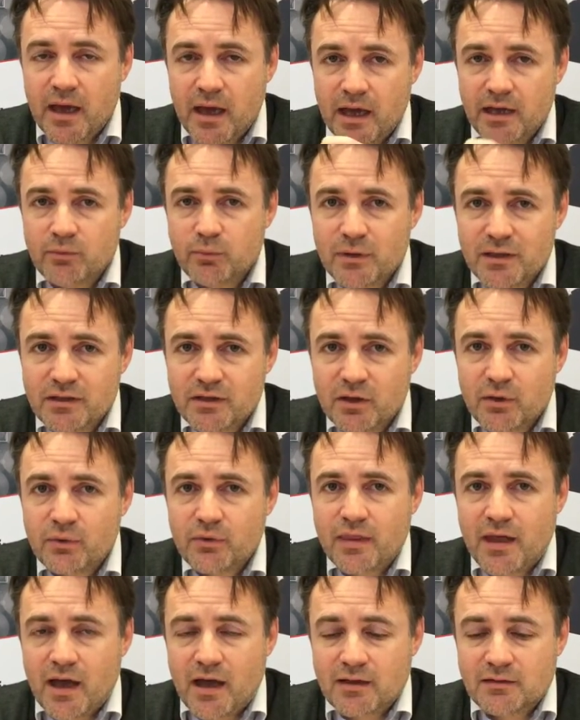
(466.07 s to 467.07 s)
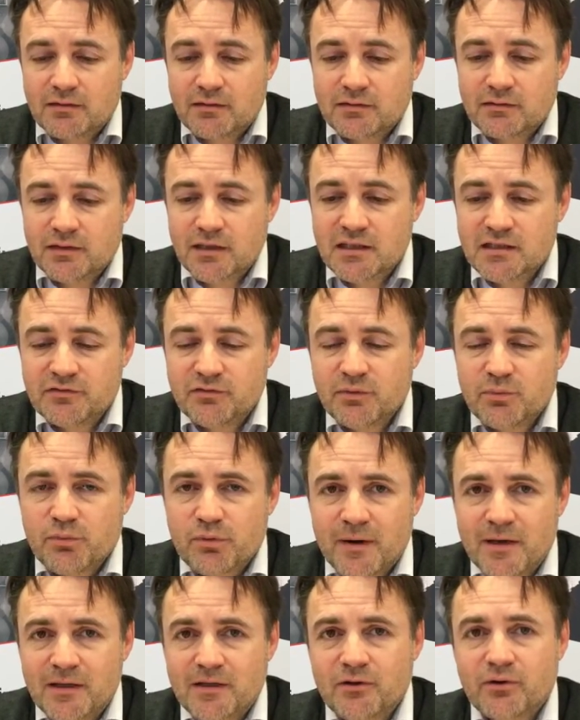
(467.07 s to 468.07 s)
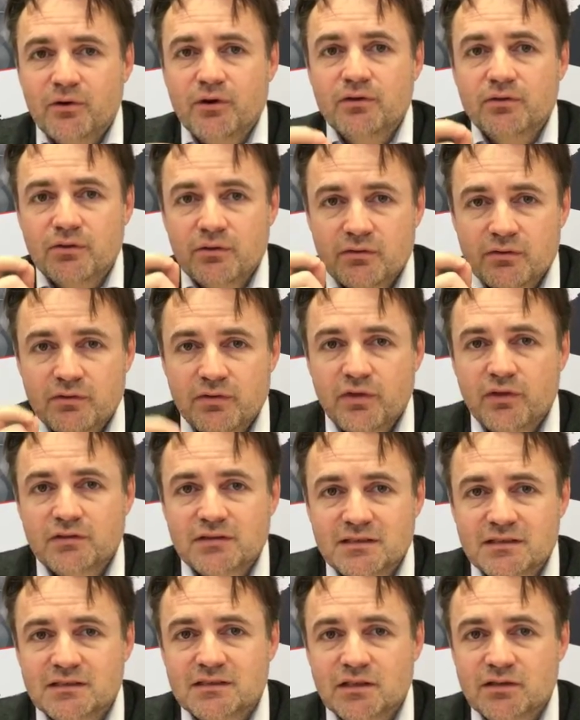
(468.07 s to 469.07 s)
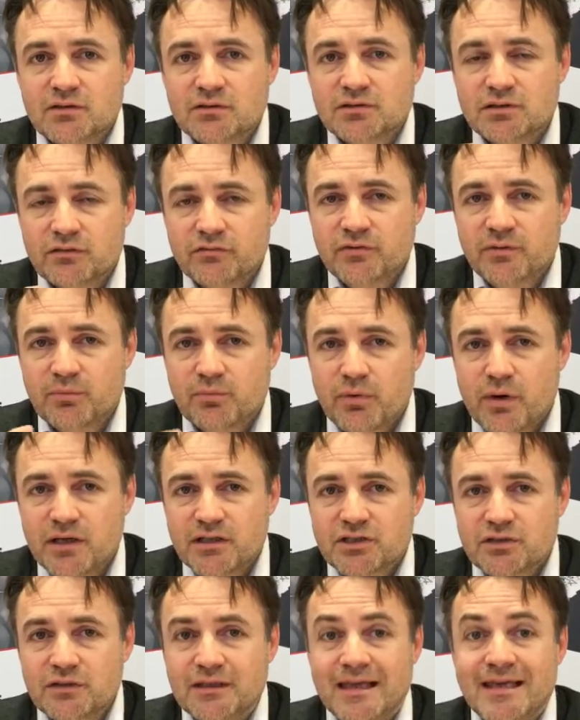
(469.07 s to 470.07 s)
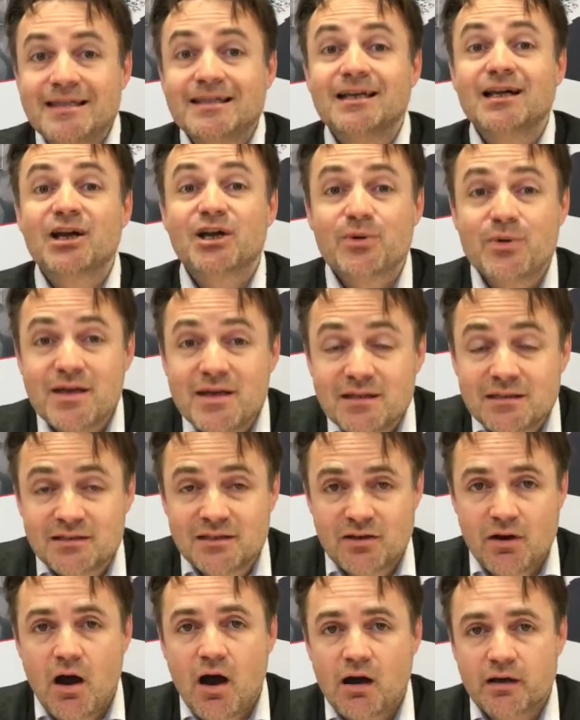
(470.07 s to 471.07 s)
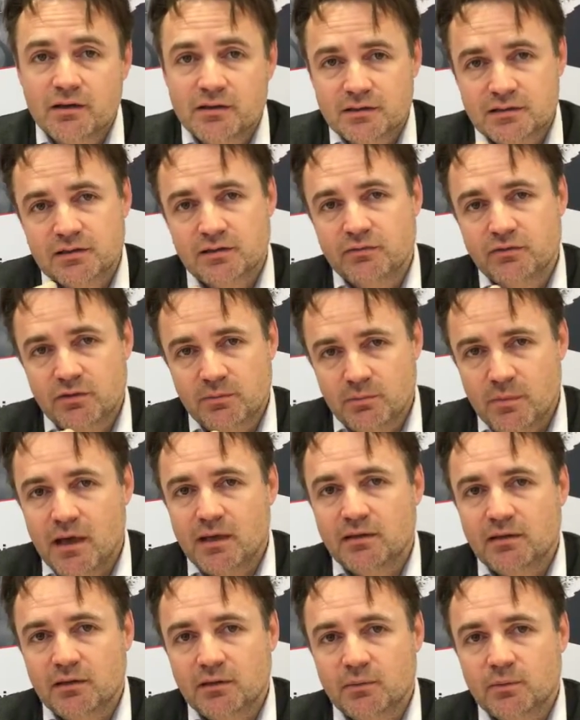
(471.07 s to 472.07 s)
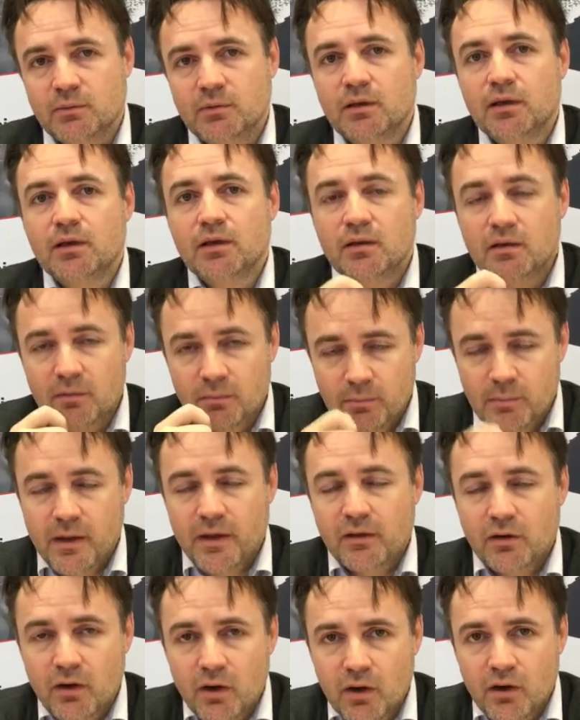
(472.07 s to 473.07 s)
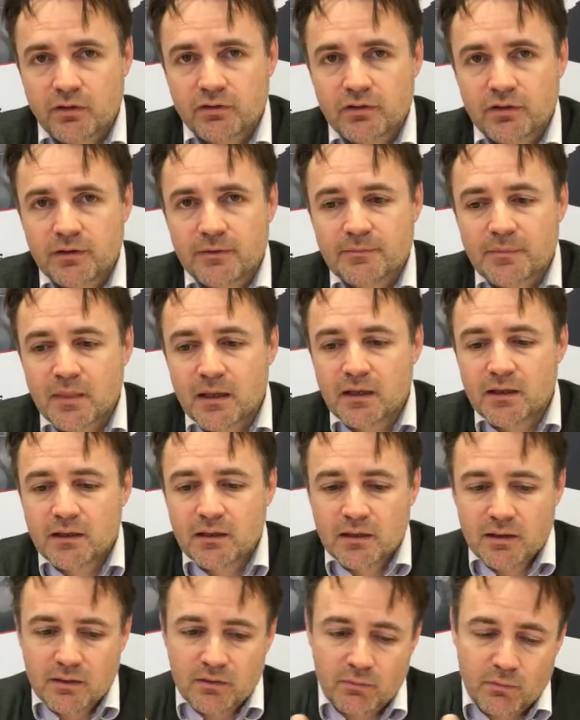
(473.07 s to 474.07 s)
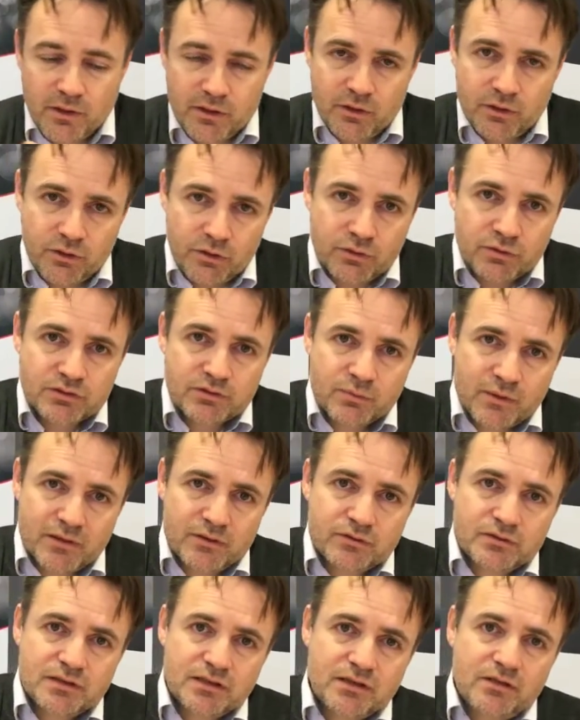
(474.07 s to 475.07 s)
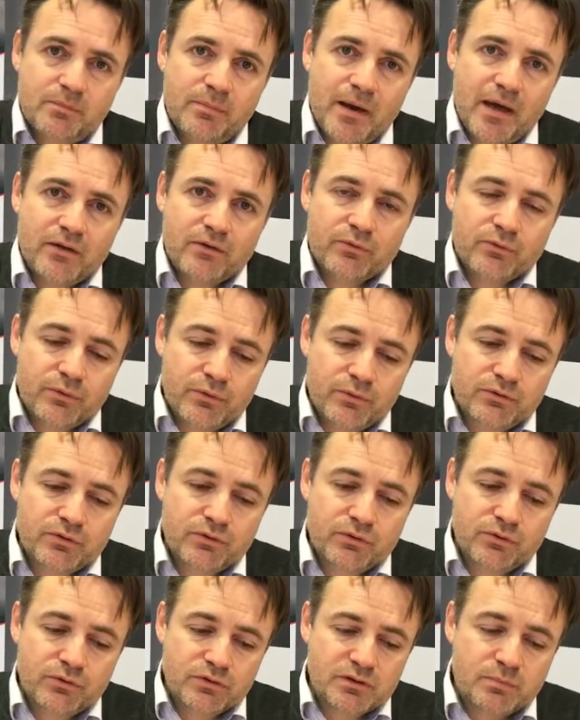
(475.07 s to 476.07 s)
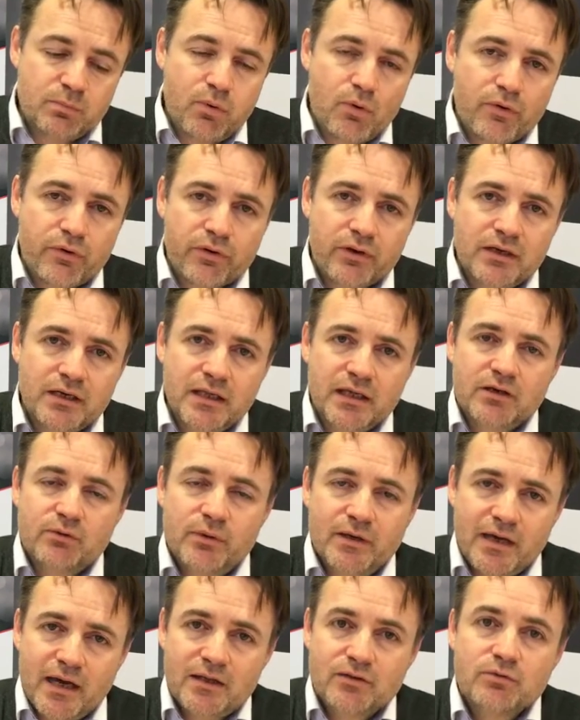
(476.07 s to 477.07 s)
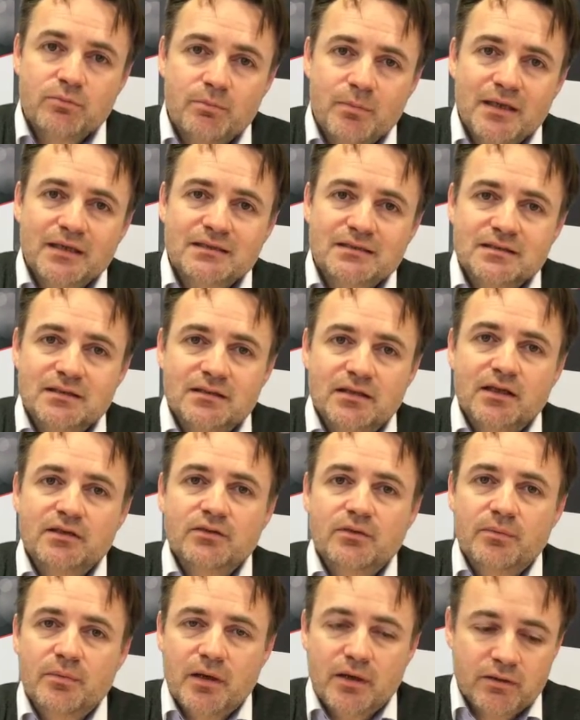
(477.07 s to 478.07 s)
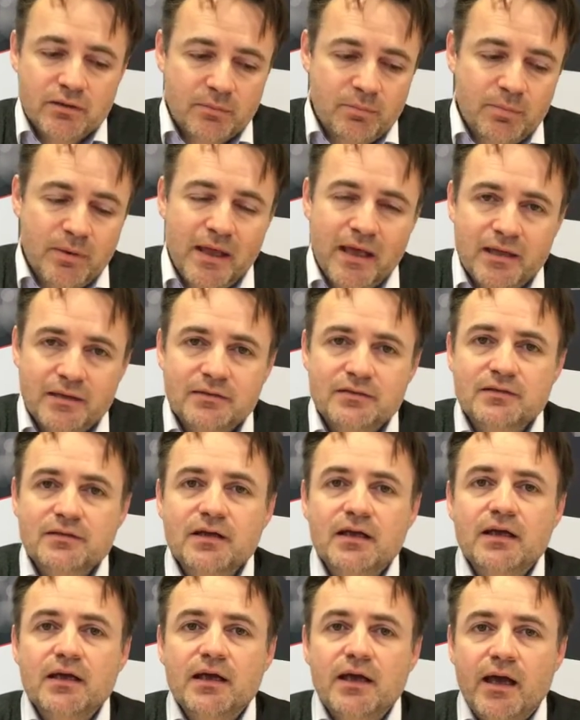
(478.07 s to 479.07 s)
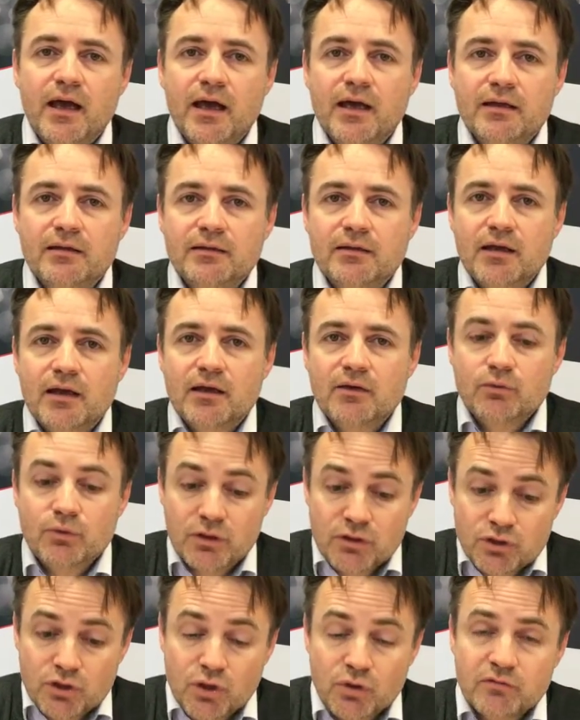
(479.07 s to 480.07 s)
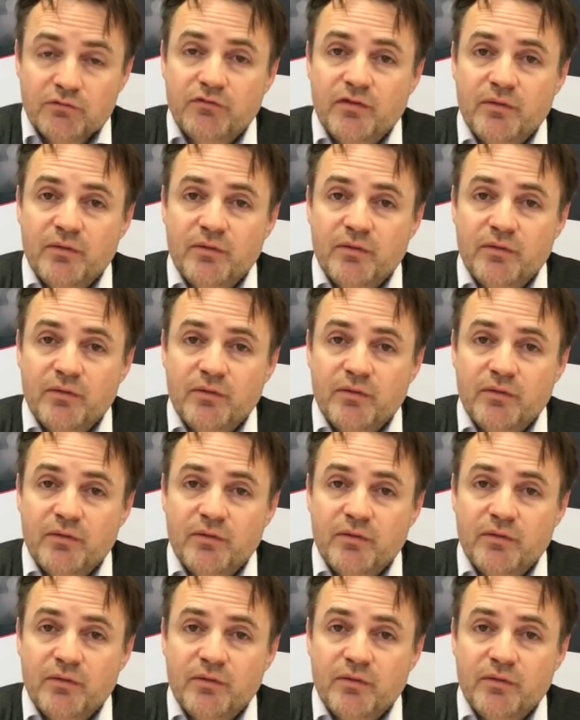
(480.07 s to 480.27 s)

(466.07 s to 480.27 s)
And we know that this vibrator, under 30 seconds of vibration, increase the hardness of the material by a lot. When you see the BioRoot, you use powder and liquid, and you mix it on the plate, and you don't